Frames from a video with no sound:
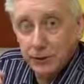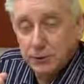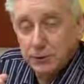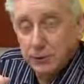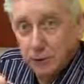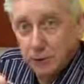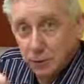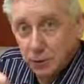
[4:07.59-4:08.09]

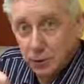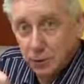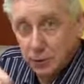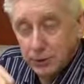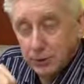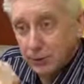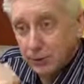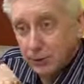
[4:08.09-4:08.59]
It's no good
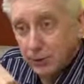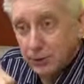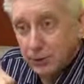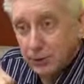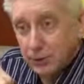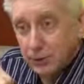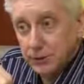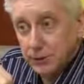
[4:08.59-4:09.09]
as
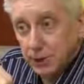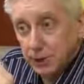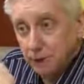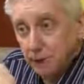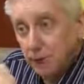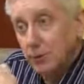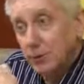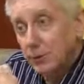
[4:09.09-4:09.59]
clinicians
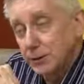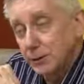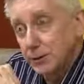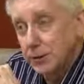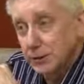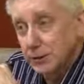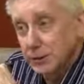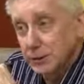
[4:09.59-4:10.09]
saying, oh, this
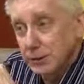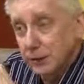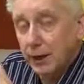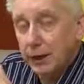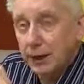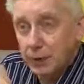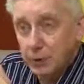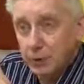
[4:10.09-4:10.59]
is just
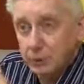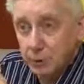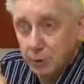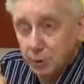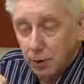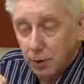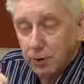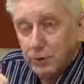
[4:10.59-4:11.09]
endless
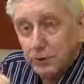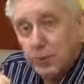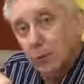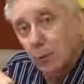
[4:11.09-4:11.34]
bureaucracy.